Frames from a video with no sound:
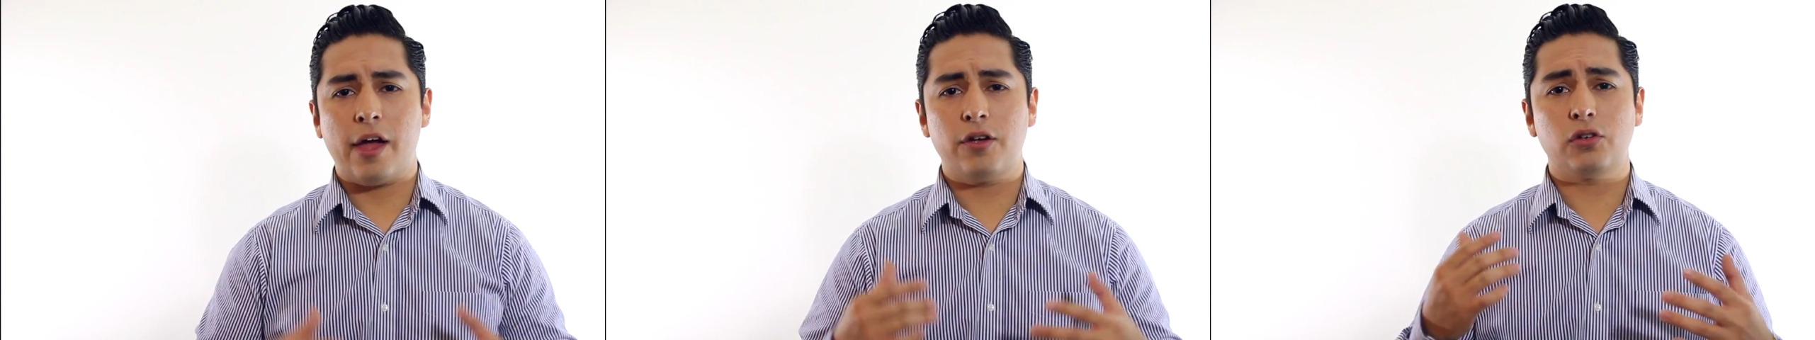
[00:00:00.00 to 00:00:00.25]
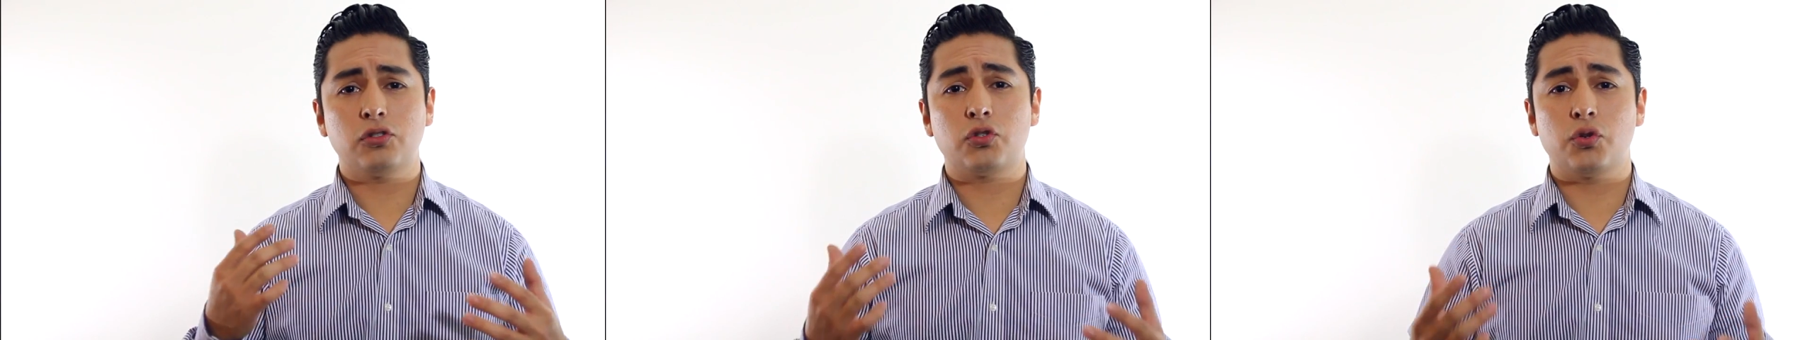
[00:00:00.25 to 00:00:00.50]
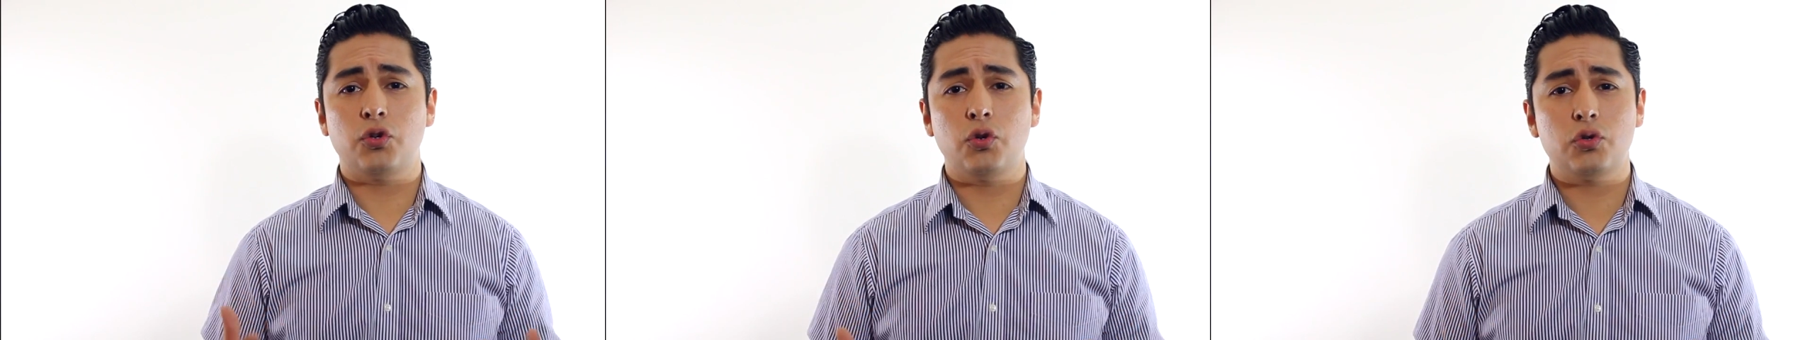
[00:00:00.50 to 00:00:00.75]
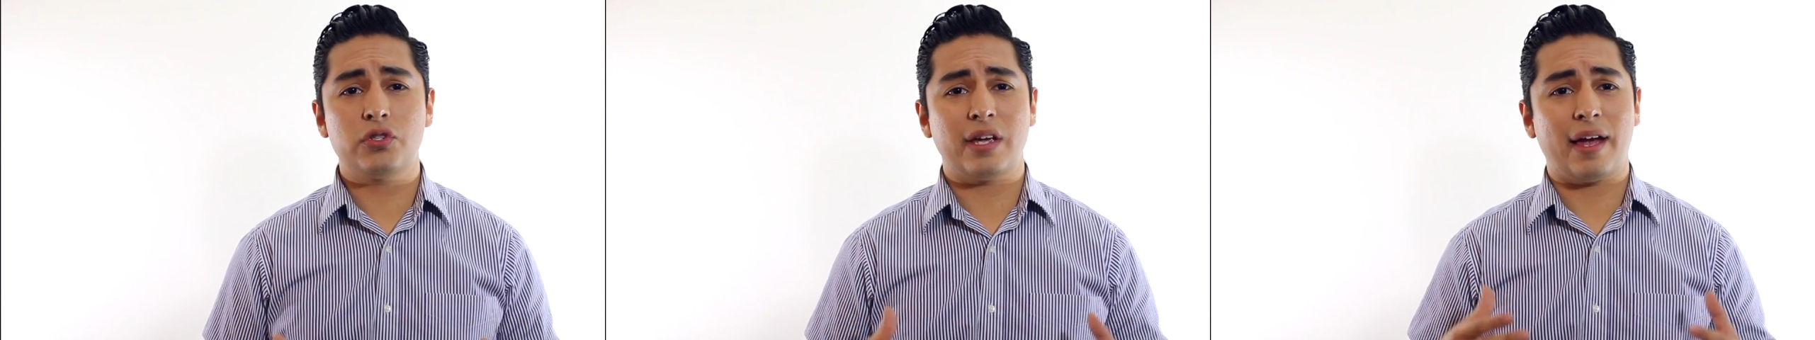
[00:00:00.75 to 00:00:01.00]
I also
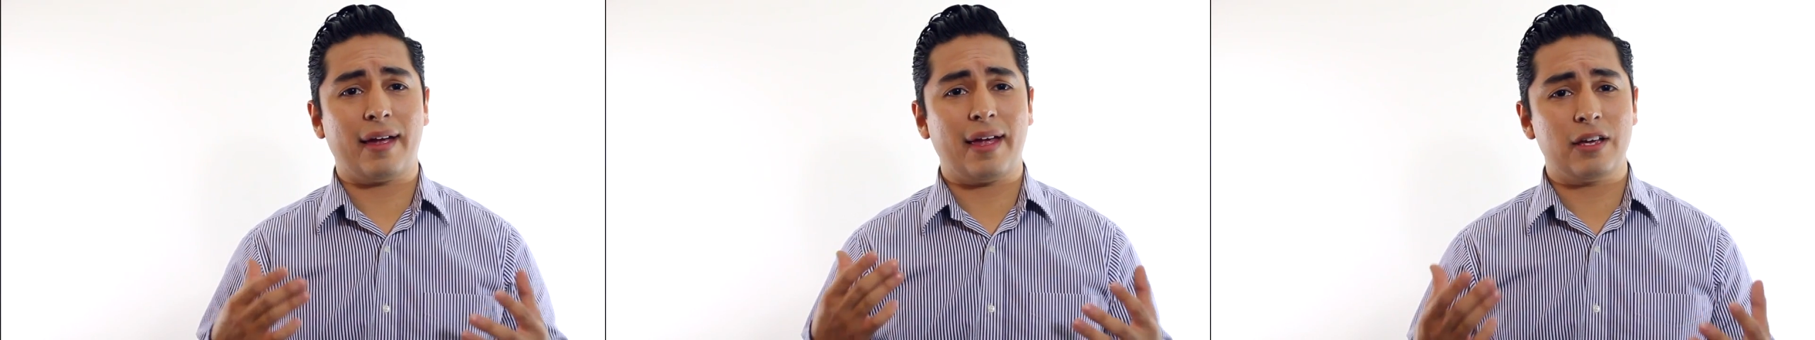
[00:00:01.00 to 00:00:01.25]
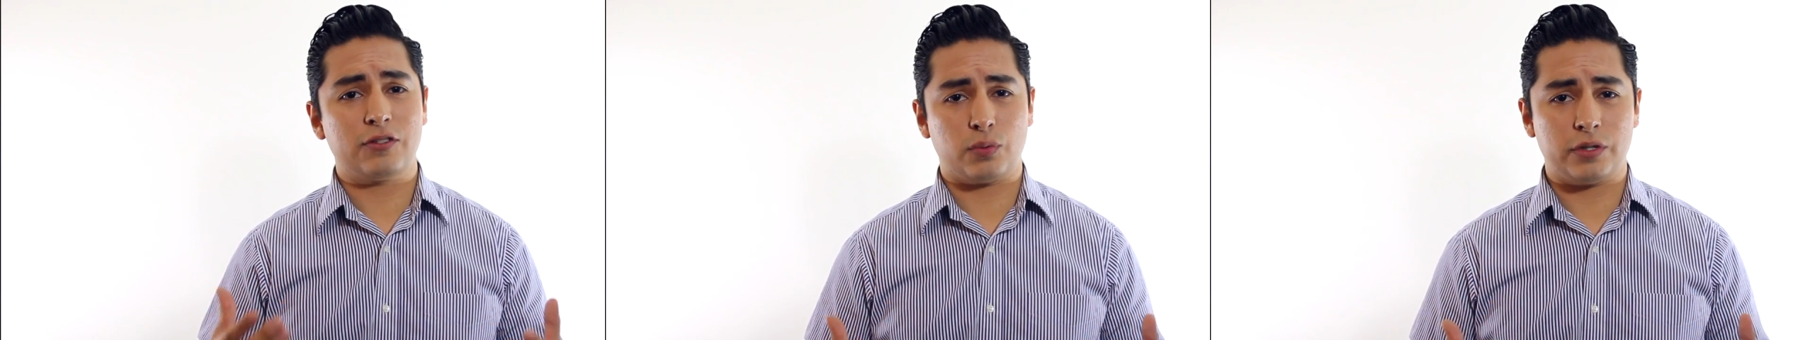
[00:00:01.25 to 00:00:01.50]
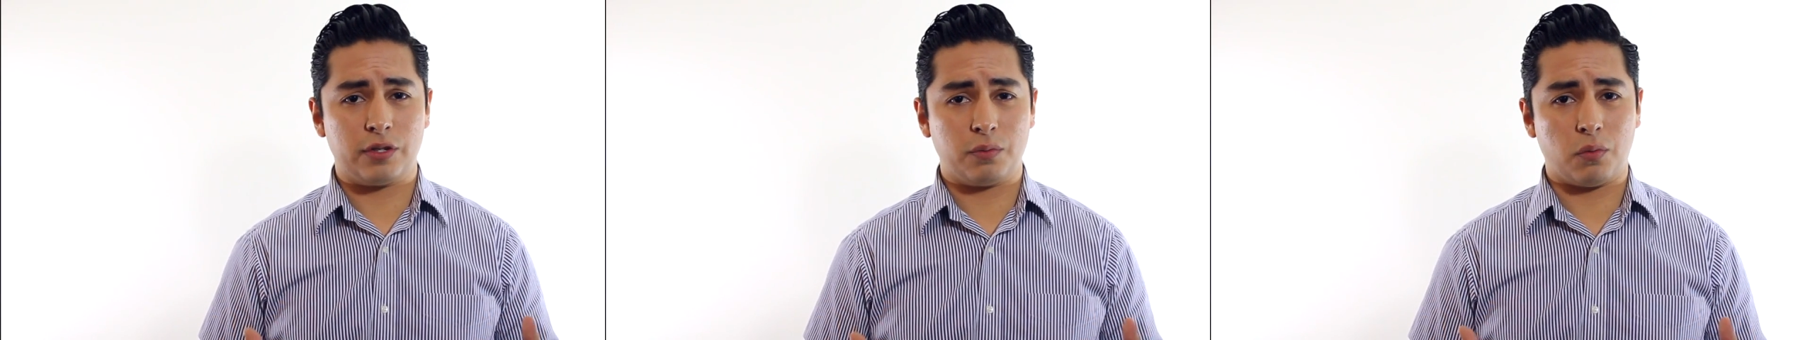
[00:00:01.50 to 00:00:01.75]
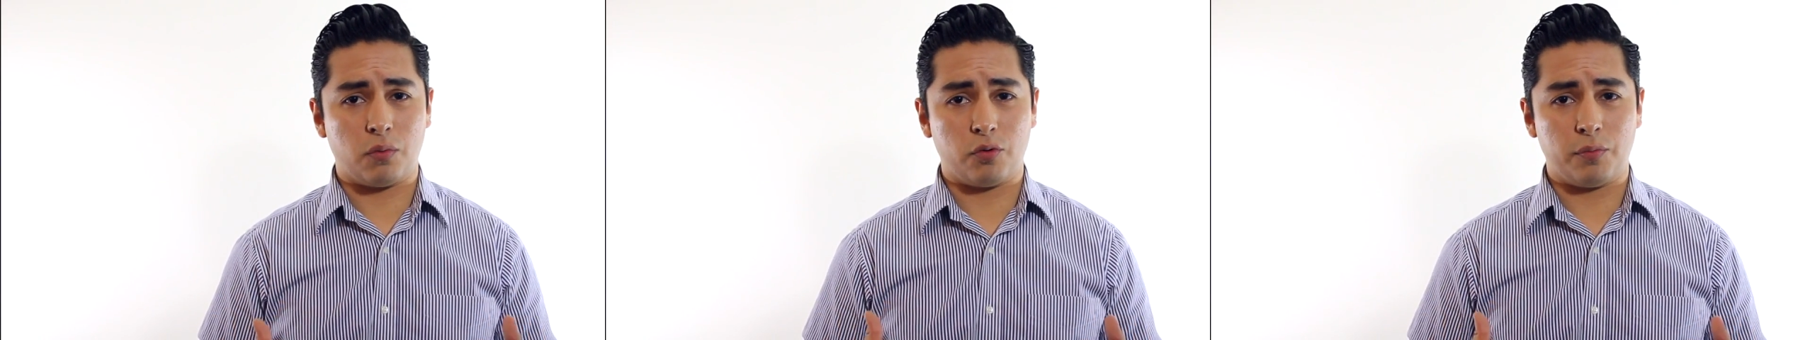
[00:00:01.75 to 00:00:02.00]
use the accounts receivable